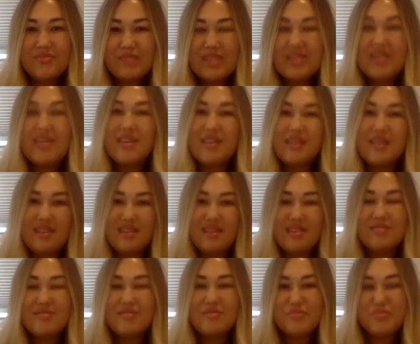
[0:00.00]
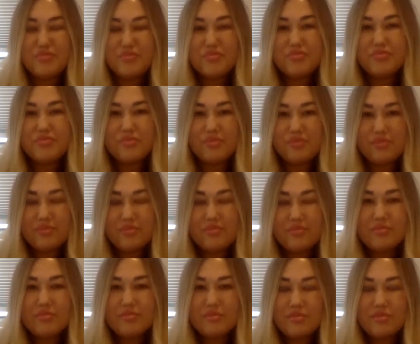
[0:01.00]

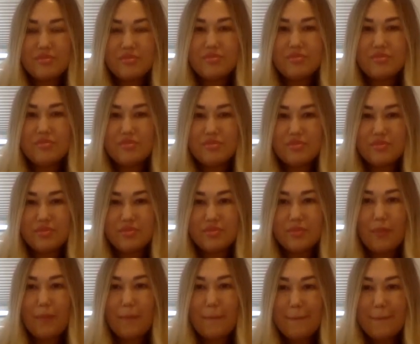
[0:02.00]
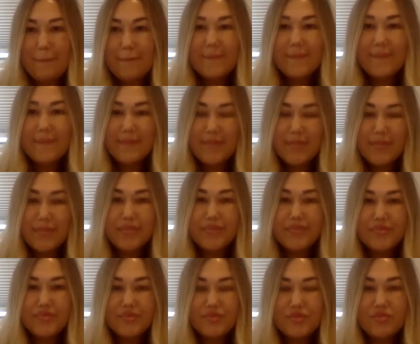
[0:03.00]

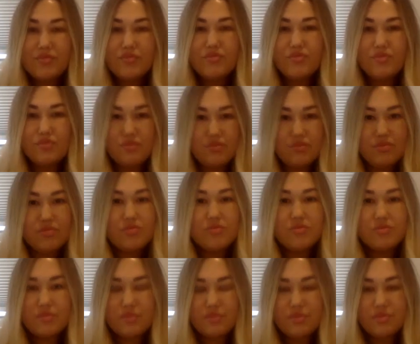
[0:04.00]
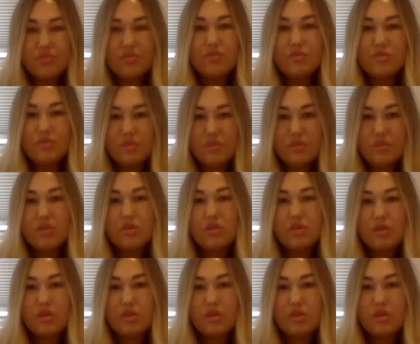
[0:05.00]
This person isn't speaking.